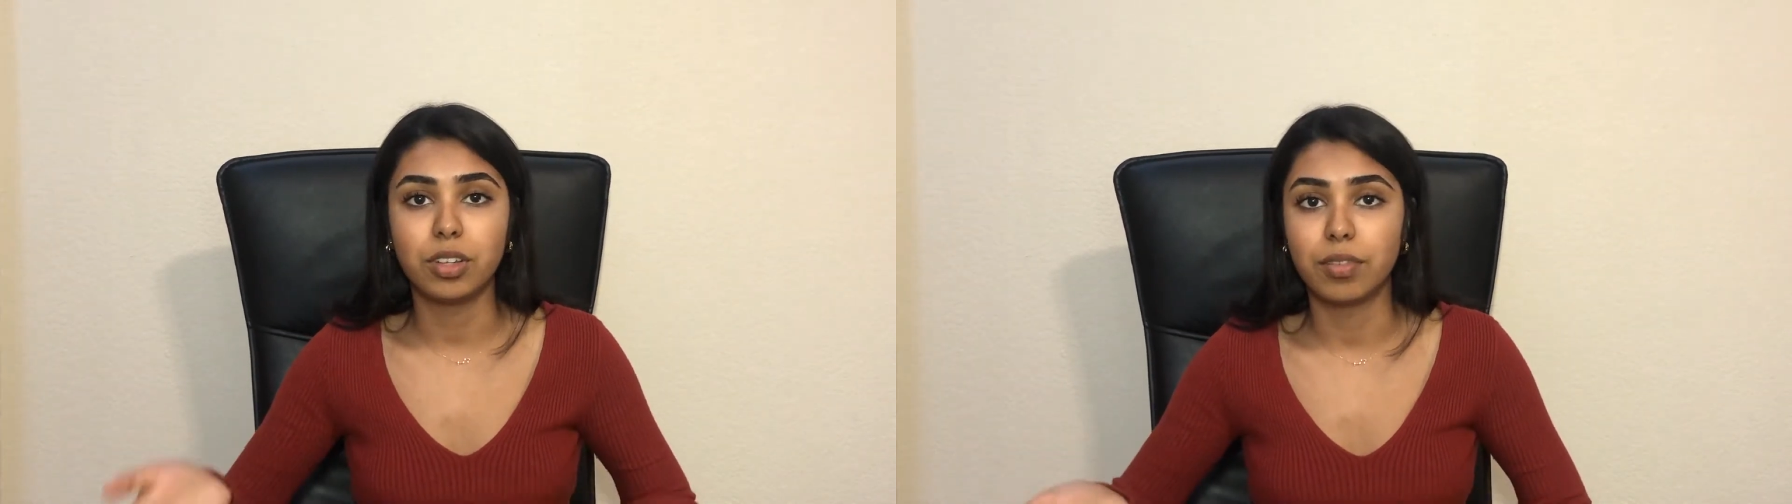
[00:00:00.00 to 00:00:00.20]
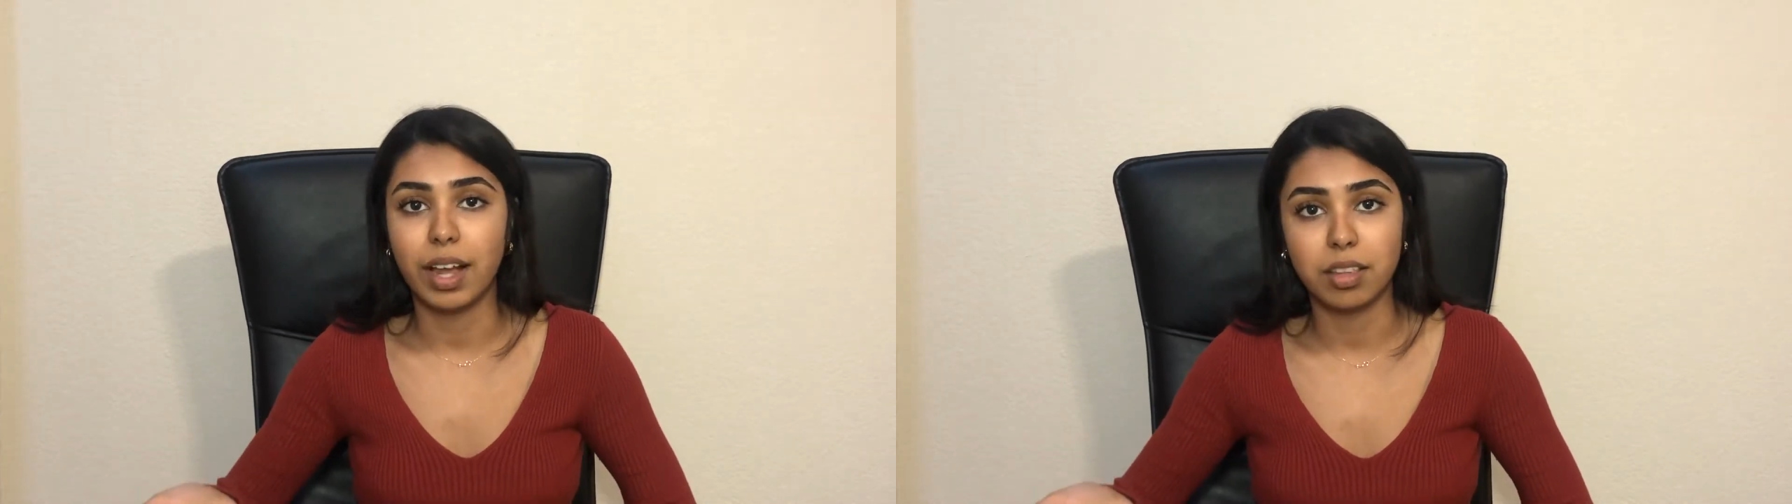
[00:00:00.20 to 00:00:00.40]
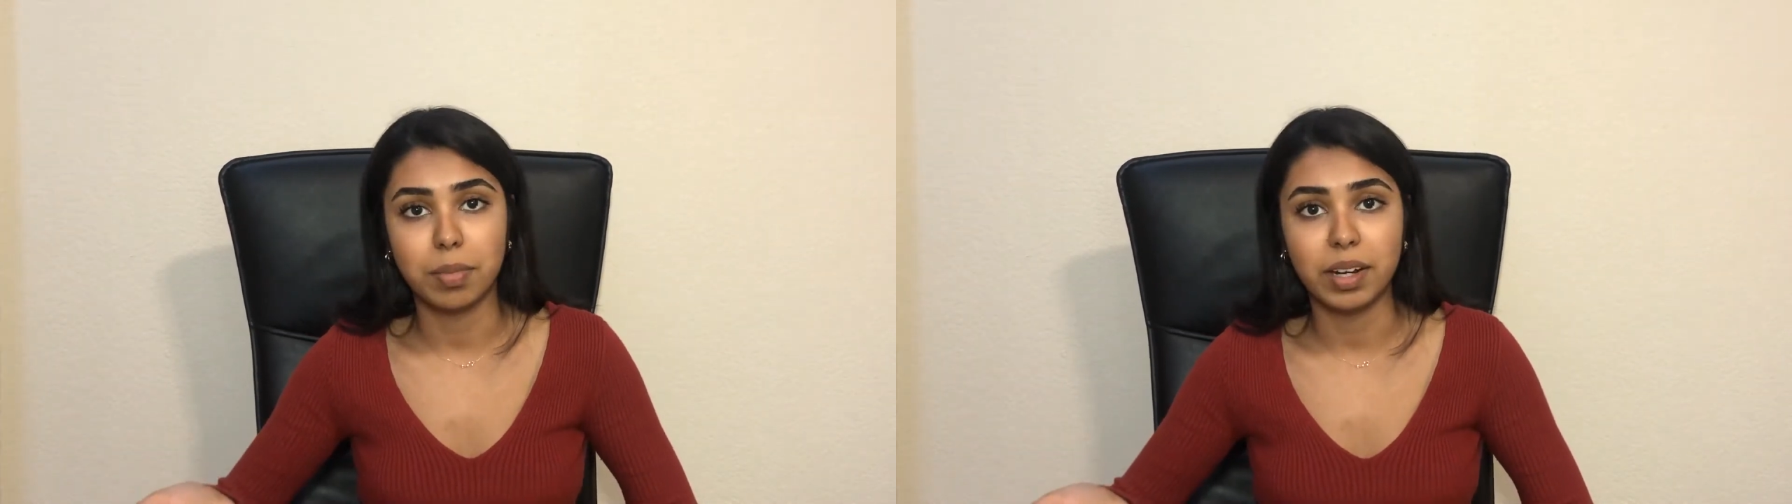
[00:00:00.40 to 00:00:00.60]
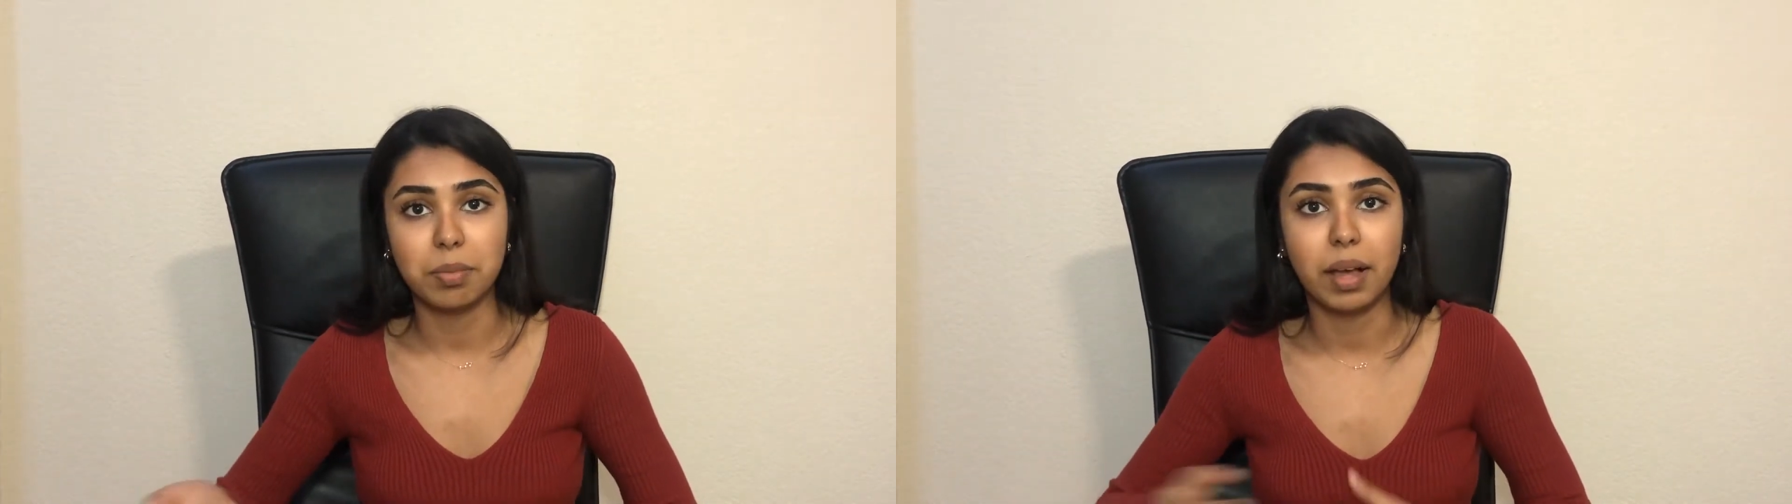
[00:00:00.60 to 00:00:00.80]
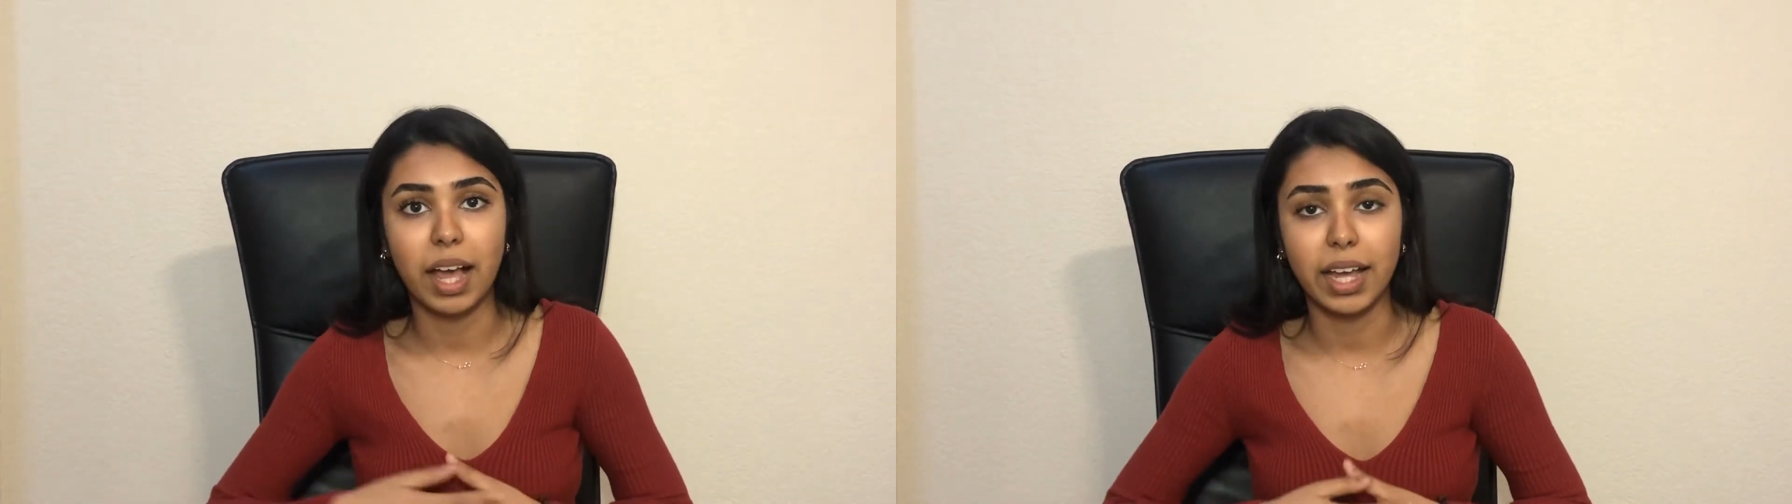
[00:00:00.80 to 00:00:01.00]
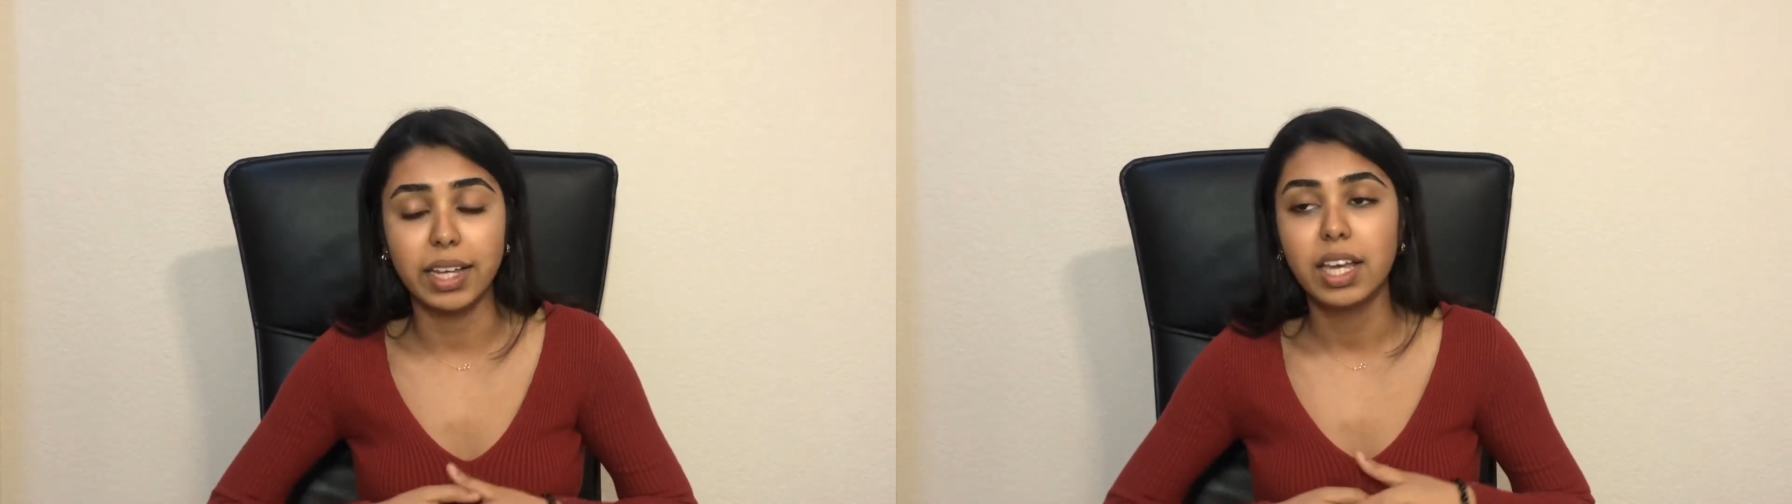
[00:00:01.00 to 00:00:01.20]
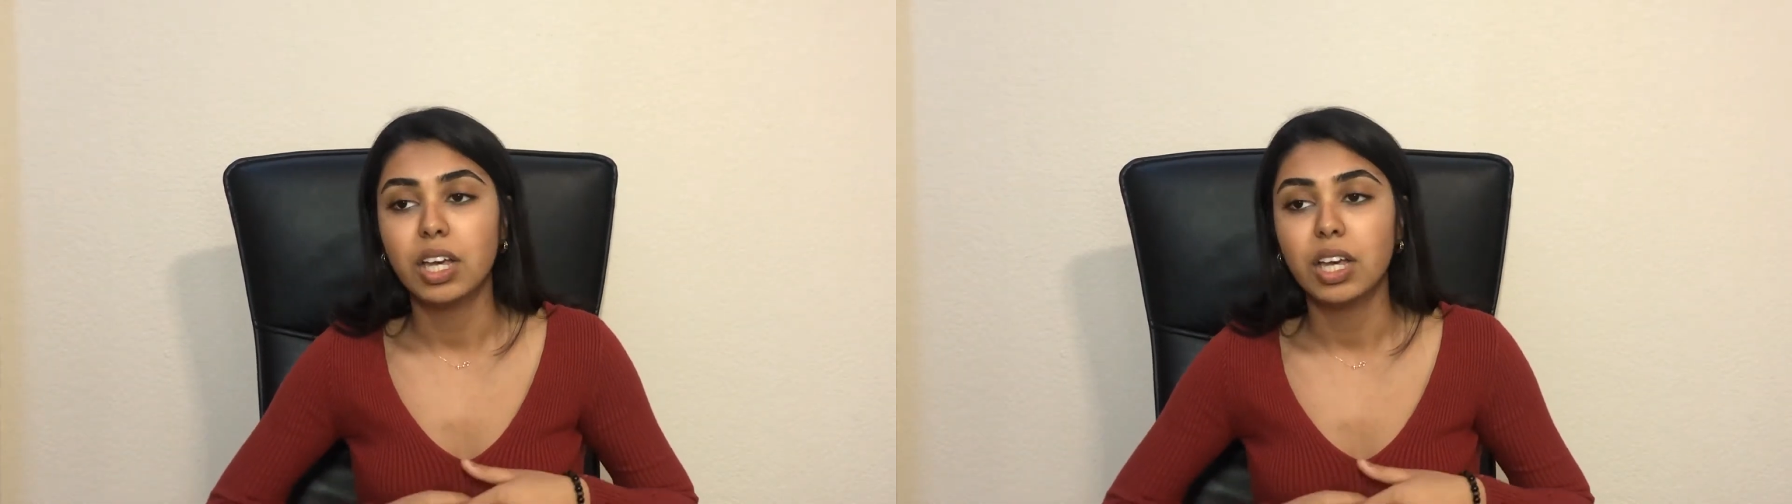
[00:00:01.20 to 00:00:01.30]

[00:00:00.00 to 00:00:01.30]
the Raspberry Pi,